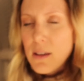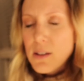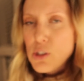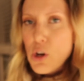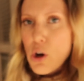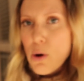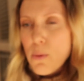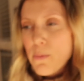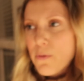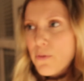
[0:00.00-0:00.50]

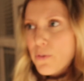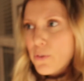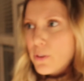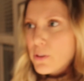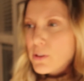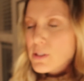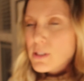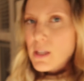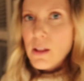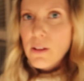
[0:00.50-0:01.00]
dome for
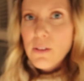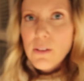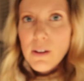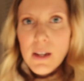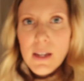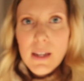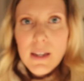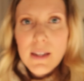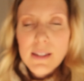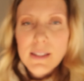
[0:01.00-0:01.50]
the
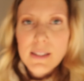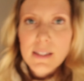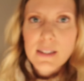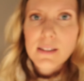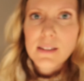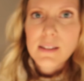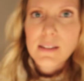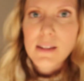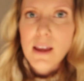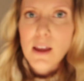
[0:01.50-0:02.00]
celery because
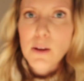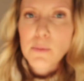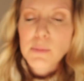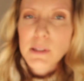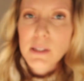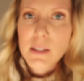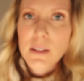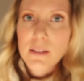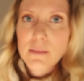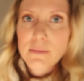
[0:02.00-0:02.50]
yeah. it
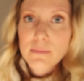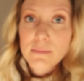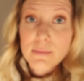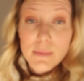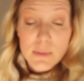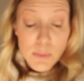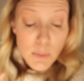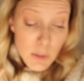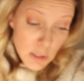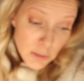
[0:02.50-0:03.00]
helps it.
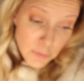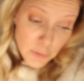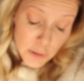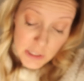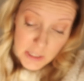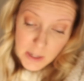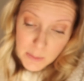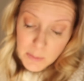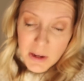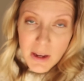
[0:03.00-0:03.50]
It's the
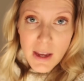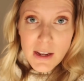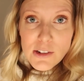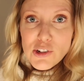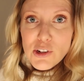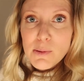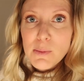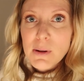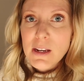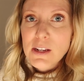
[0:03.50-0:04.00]
first time we had
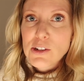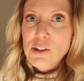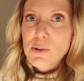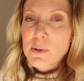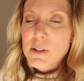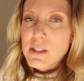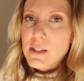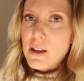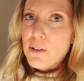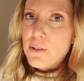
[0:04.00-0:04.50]
germination
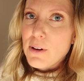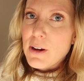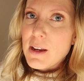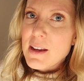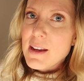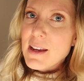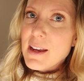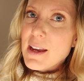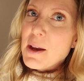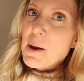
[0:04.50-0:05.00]
with celery,
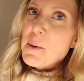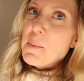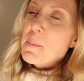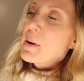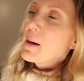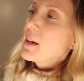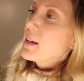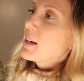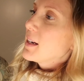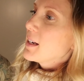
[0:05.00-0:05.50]

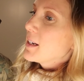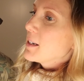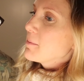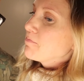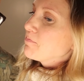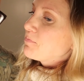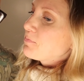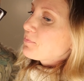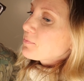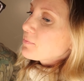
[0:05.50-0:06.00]
but
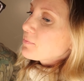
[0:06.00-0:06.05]
um,